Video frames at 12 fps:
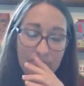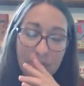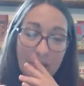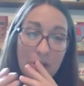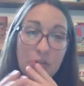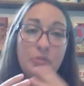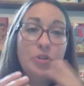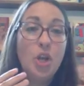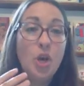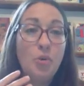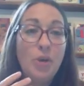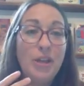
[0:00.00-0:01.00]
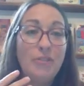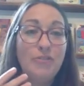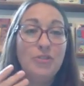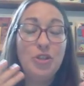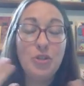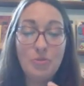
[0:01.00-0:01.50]
I don't know if
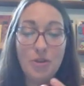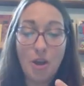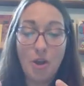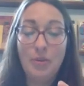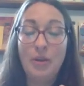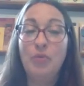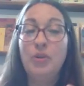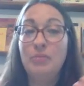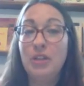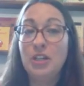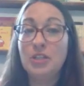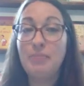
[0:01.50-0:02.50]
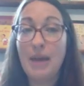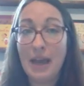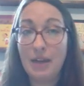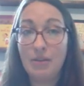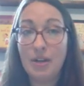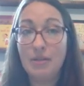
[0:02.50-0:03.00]
you know, but when there's
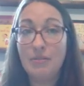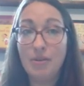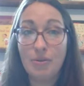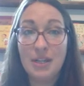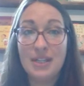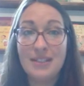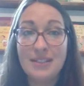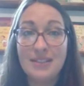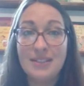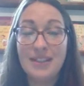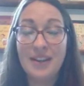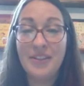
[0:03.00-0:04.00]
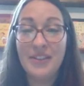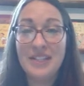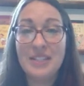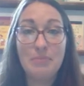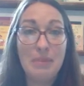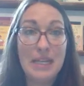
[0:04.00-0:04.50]
background noise on
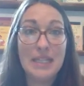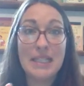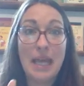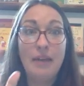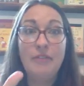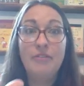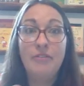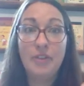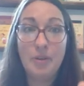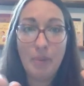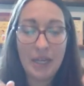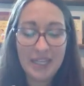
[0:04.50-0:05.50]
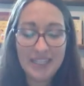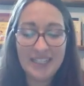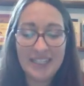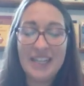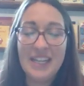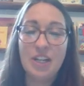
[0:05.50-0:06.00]
these meets, everybody
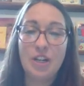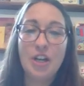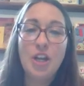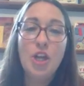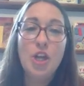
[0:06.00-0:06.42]
can hear it.